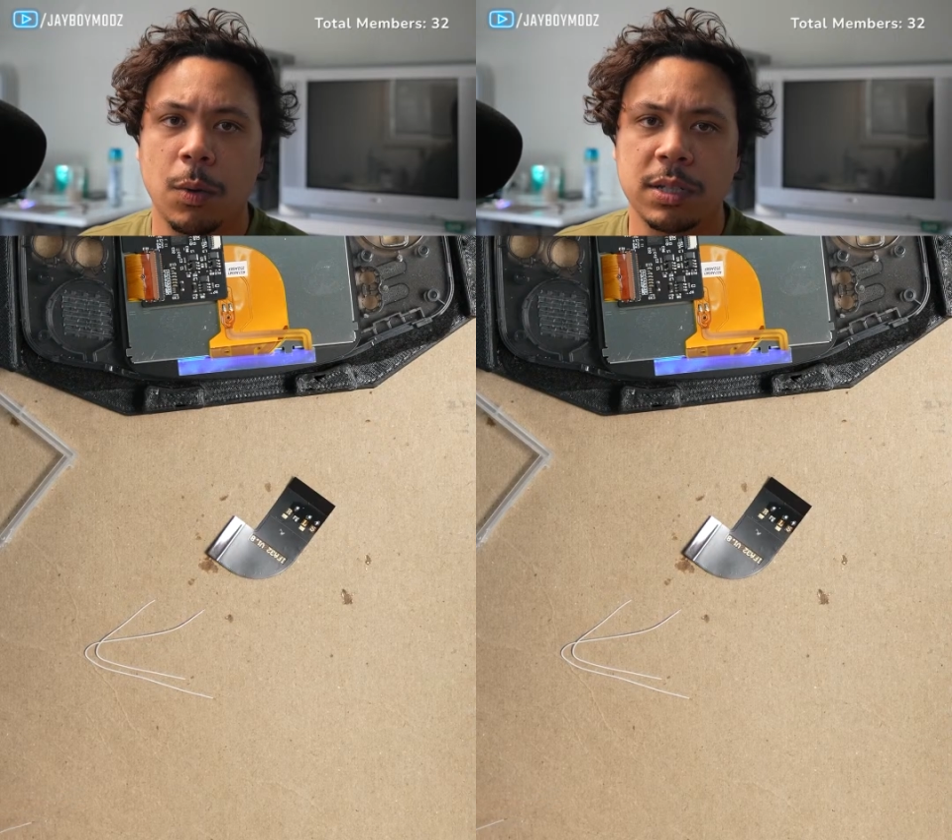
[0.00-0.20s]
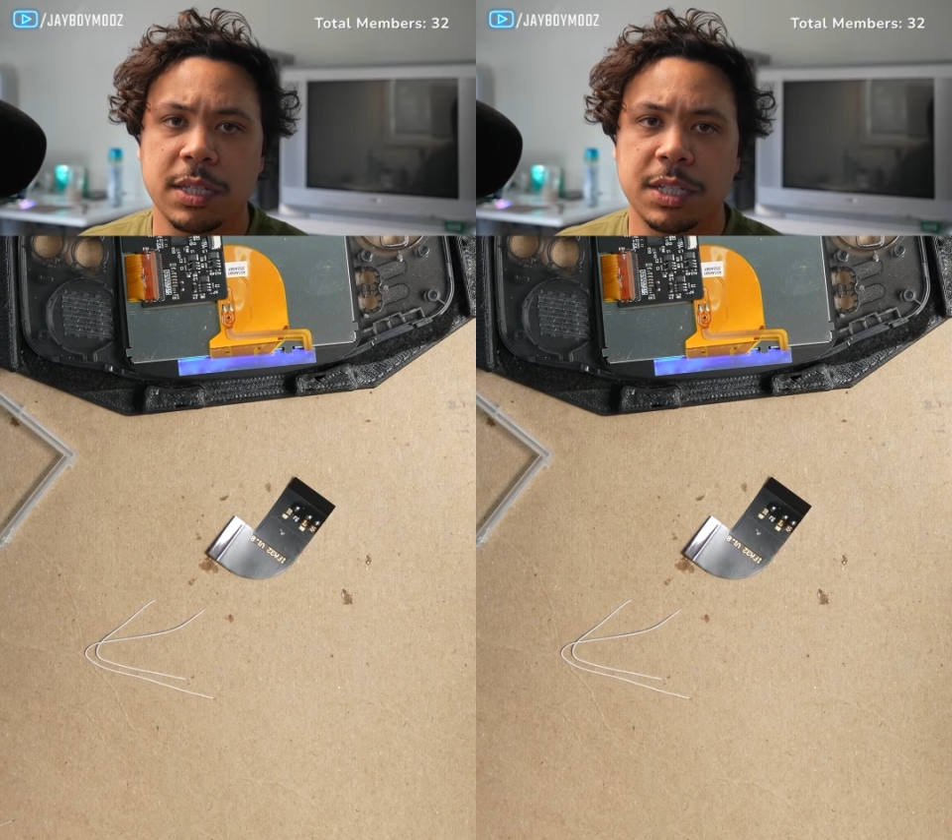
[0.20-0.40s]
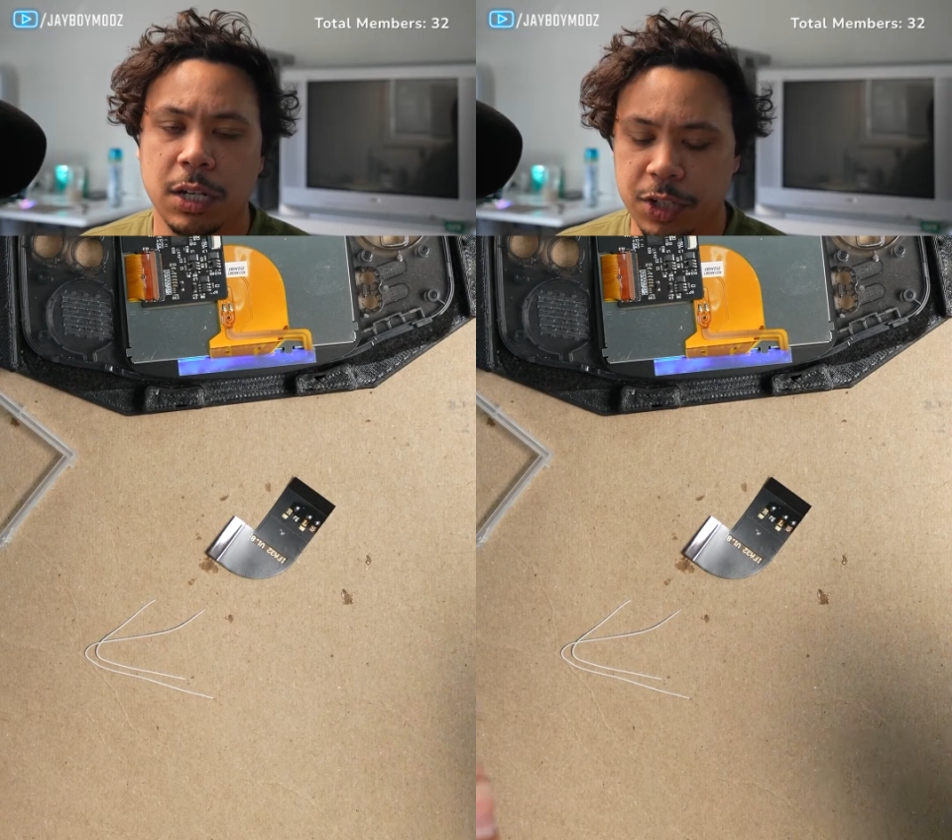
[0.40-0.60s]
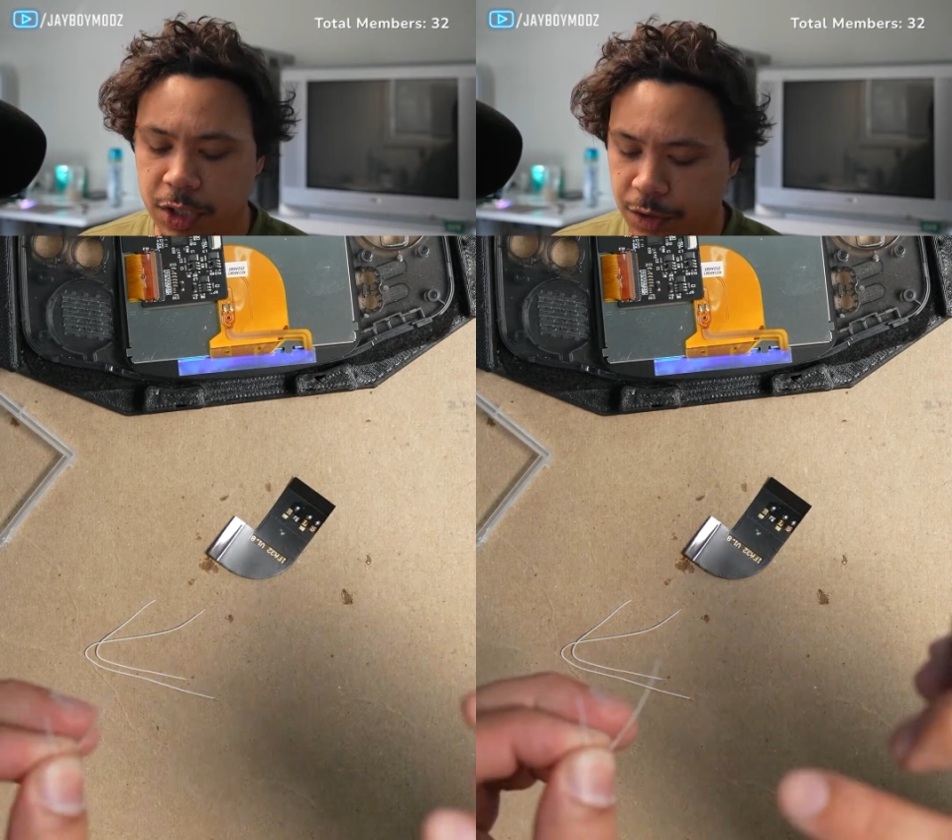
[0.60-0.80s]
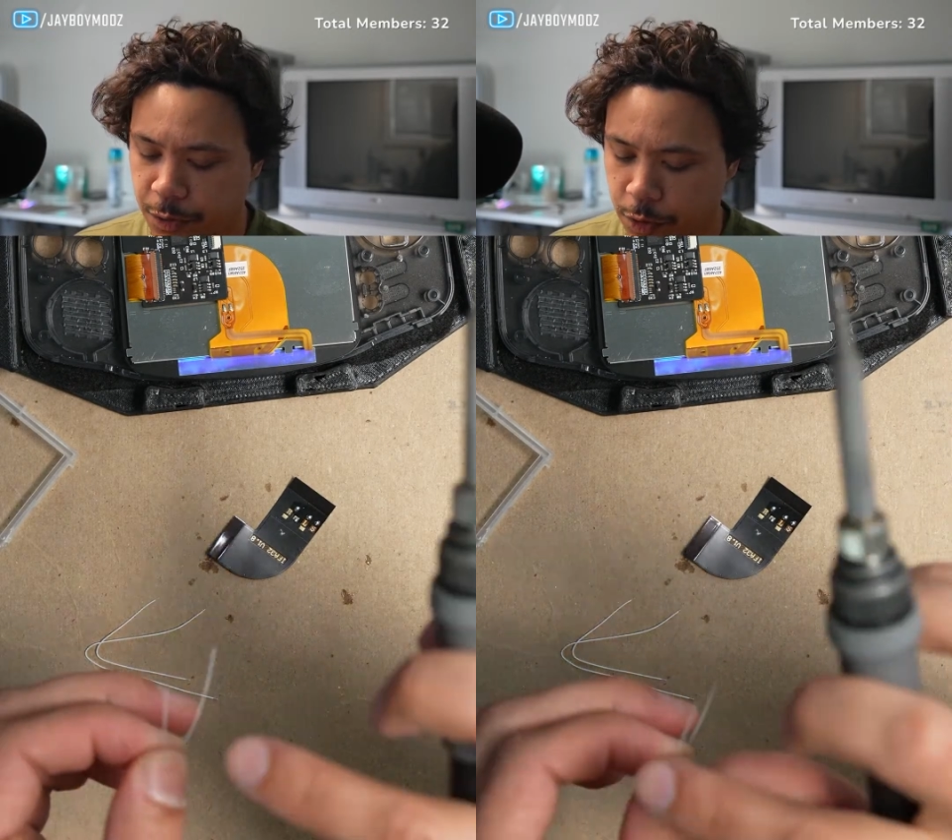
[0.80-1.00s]
What is the touch
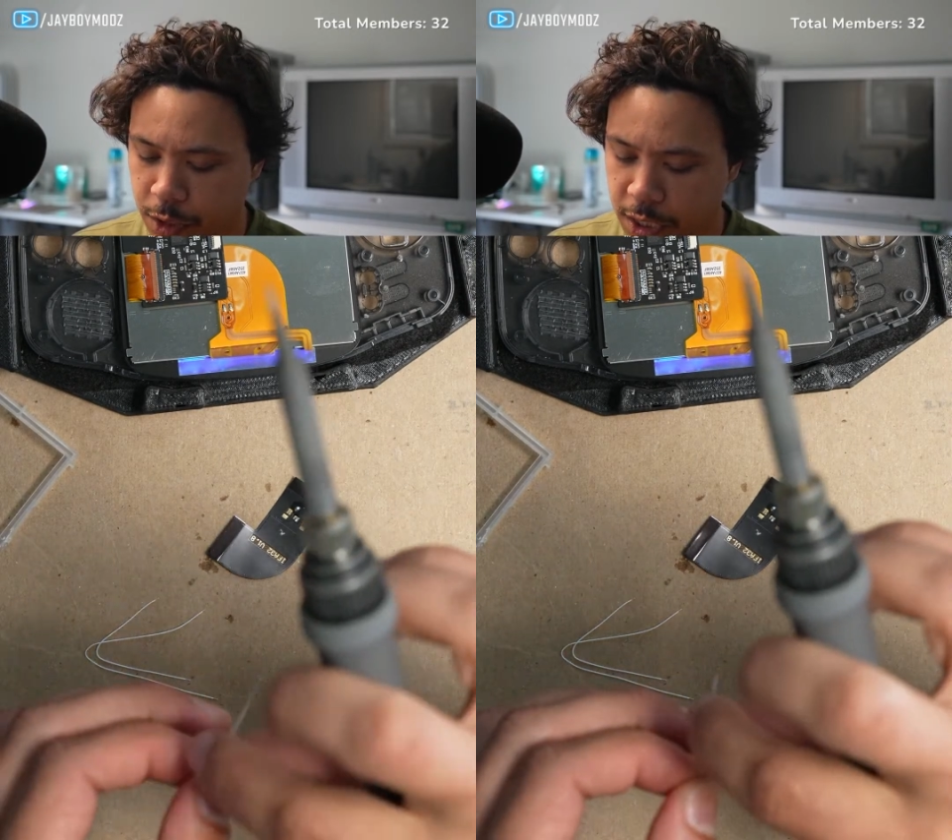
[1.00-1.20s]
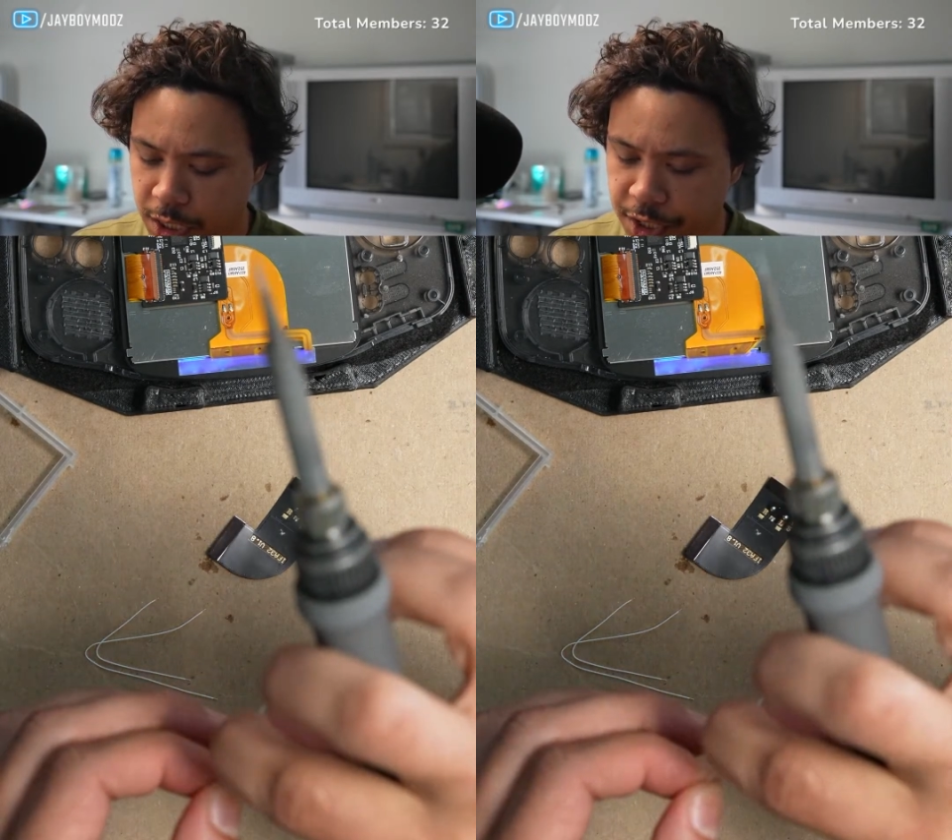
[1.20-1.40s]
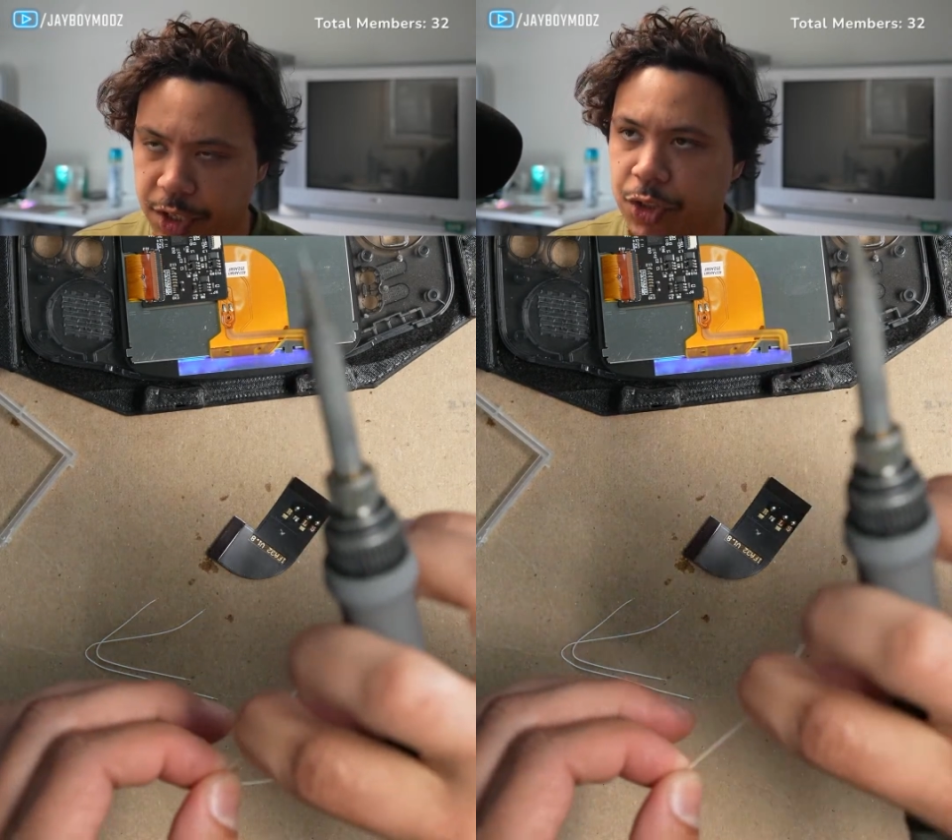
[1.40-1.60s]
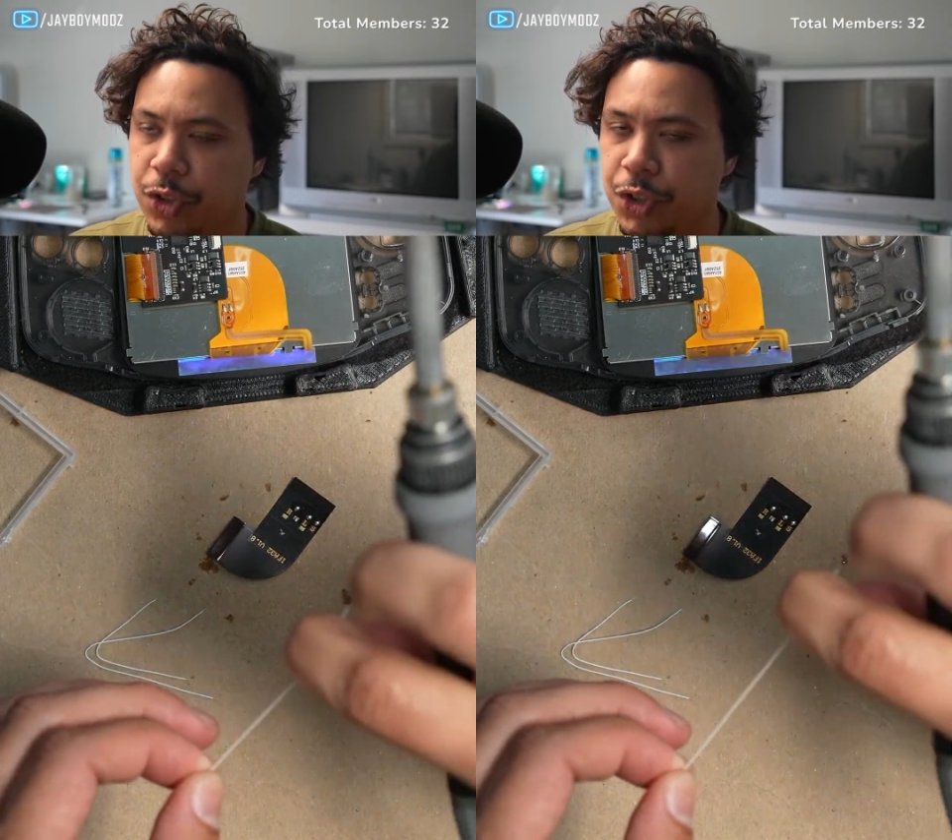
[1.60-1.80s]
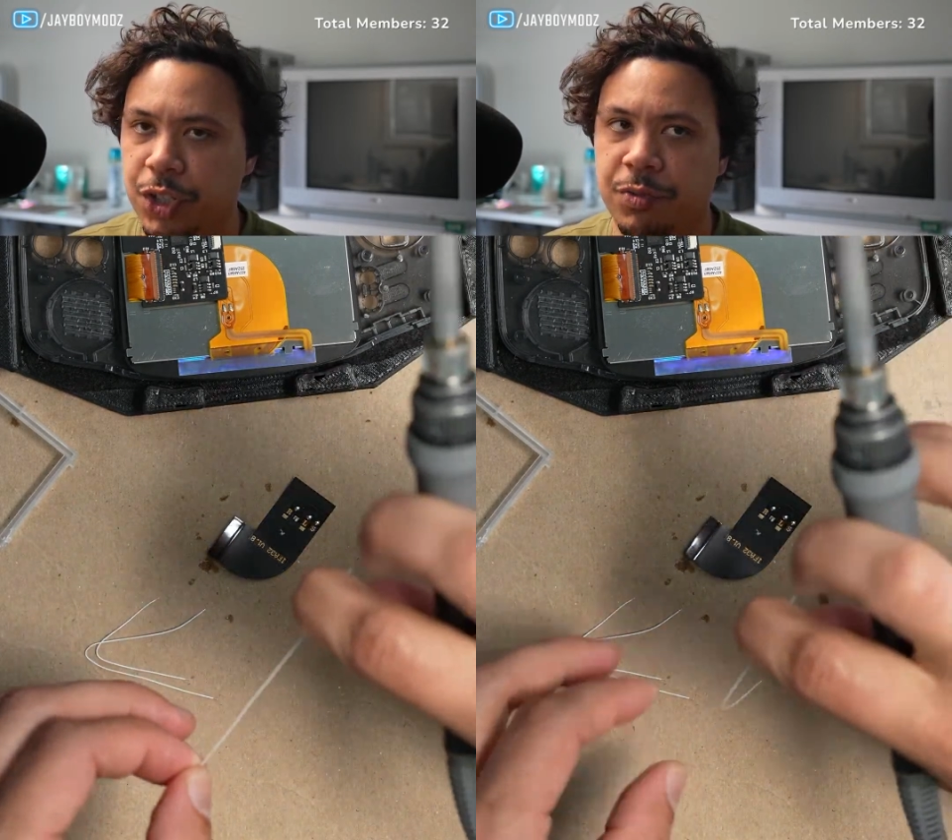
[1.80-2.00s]
sensor for? The touch sensor
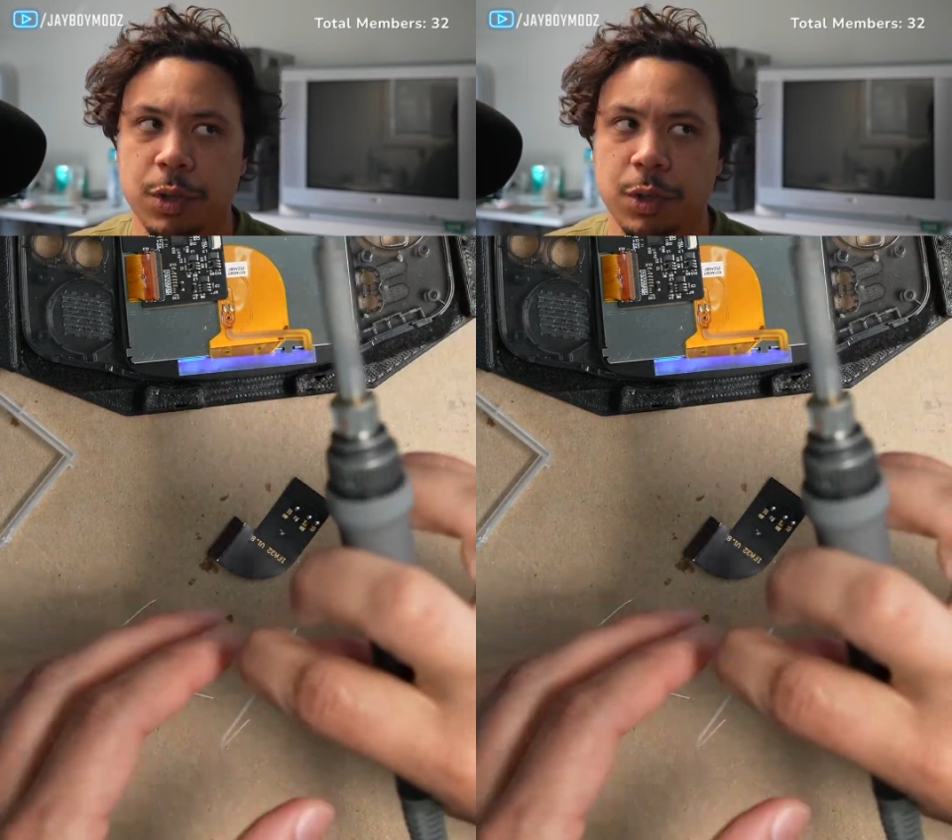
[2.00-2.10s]
is just